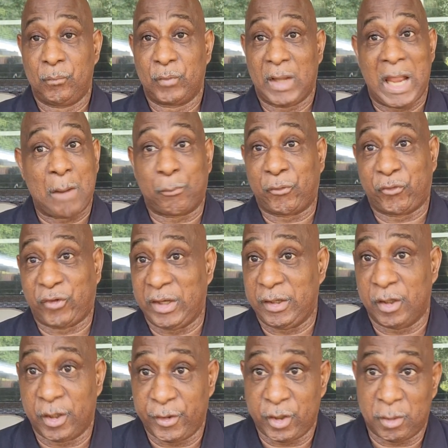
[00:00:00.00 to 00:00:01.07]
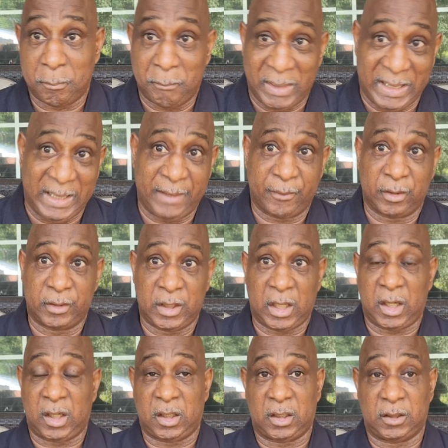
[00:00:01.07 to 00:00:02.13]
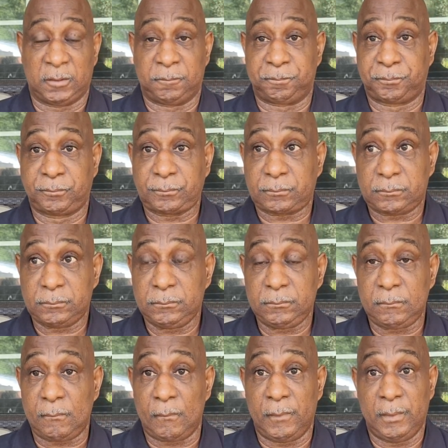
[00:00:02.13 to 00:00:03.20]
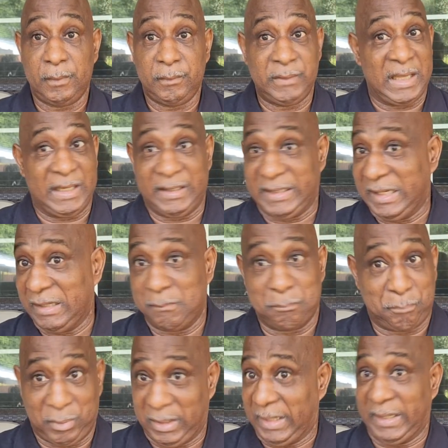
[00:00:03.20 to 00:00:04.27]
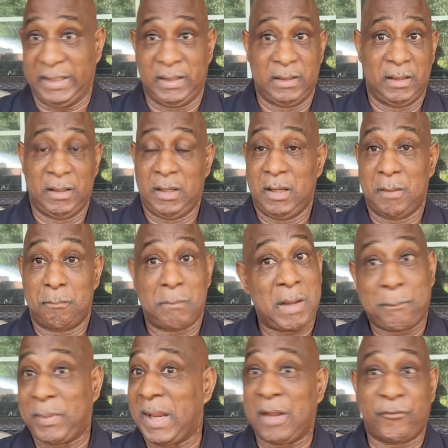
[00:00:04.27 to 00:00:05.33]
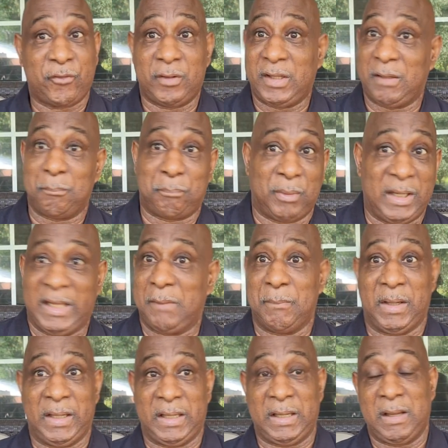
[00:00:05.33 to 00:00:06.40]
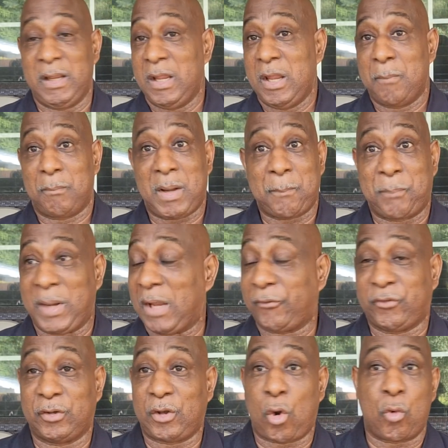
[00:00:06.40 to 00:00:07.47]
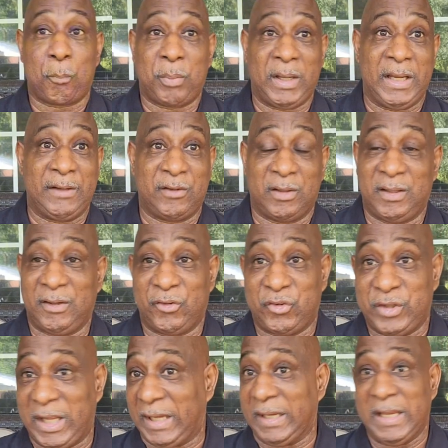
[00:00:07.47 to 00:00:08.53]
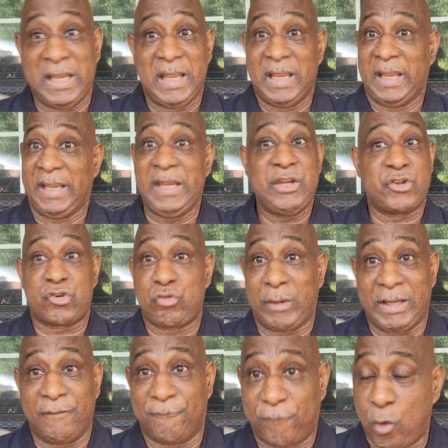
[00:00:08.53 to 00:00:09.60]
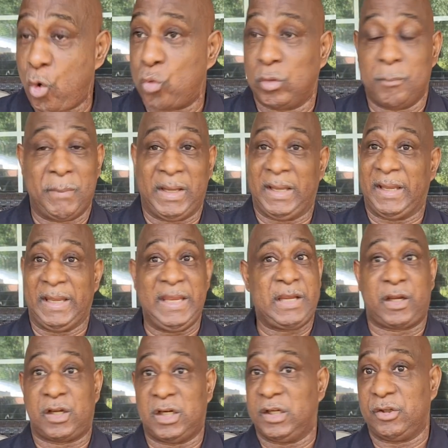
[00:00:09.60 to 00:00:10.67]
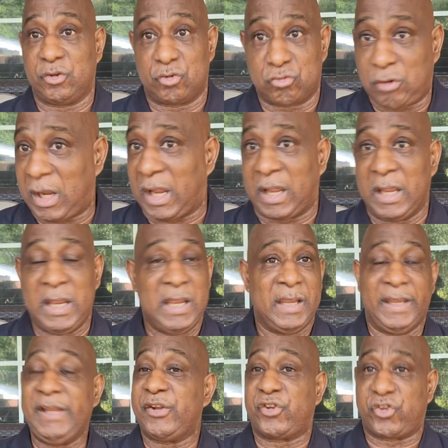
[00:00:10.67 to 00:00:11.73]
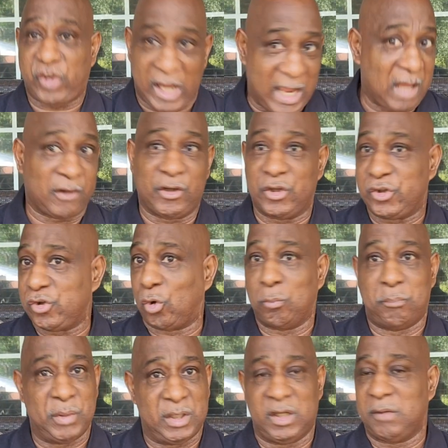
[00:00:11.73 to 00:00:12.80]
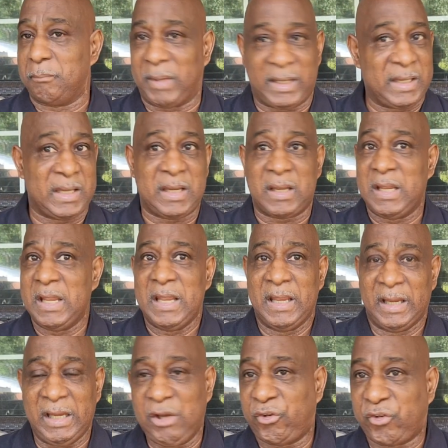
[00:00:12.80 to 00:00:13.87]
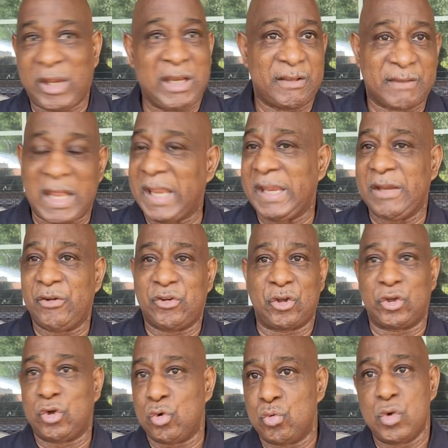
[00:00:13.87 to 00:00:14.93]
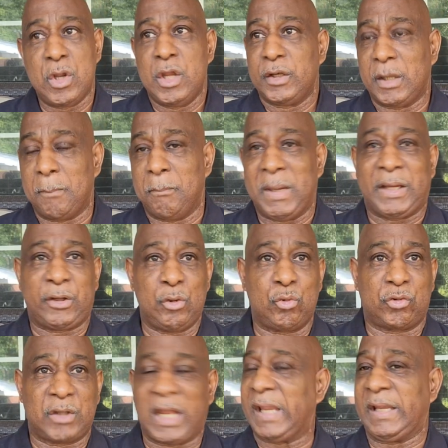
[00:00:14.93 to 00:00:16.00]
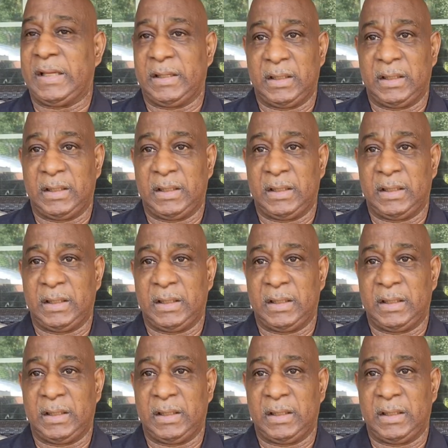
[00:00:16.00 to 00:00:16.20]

I was sitting under a man of God that didn't play. My pastor didn't play, man. My pastor don't play to this day. He's straightforward, man. He cut and dry. He challenge your butt, man. He say things to you that make you think.